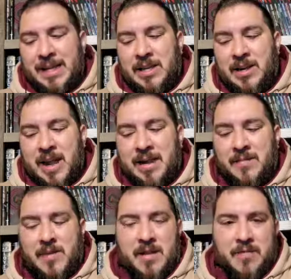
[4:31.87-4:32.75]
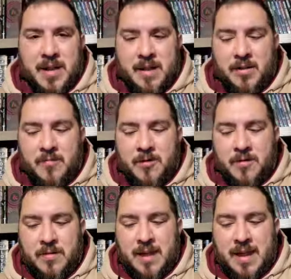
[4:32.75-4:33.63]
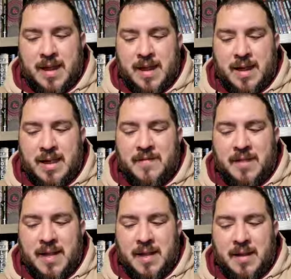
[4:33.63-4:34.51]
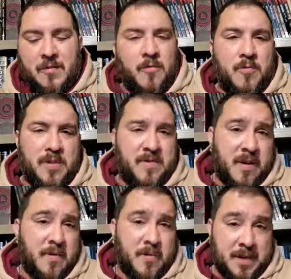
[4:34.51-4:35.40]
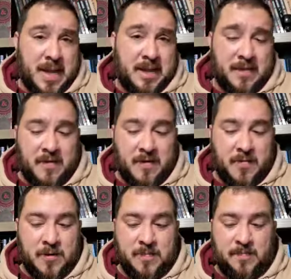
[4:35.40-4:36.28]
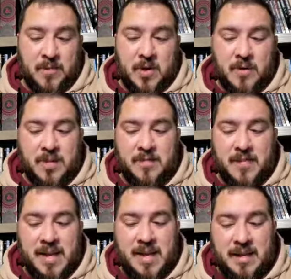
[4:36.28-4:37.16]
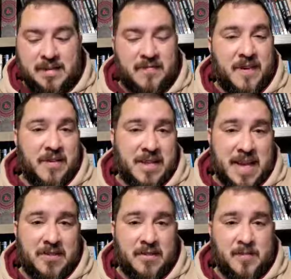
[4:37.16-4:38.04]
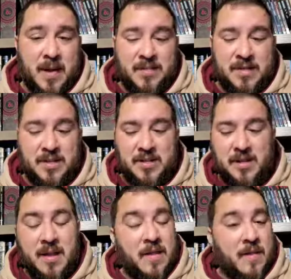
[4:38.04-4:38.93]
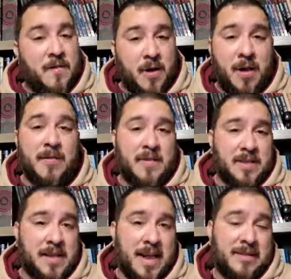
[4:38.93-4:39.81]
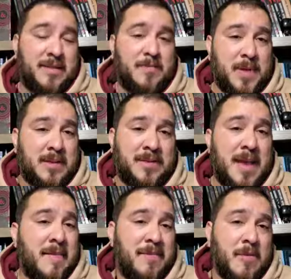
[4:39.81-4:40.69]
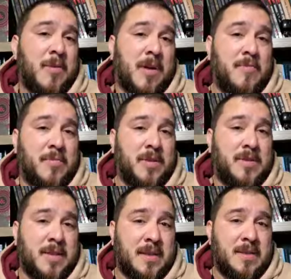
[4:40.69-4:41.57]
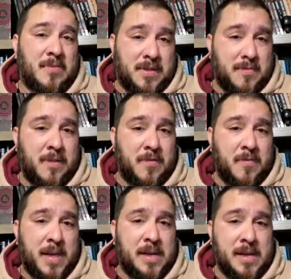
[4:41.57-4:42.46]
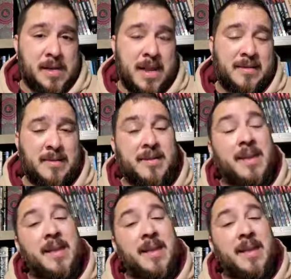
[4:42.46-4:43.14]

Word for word: you're not going to be able to get armor and even then, it won't be very protective armor. Going into melee is a very dangerous proposition for all of these classes because they have lower hit points than their typical melee classes.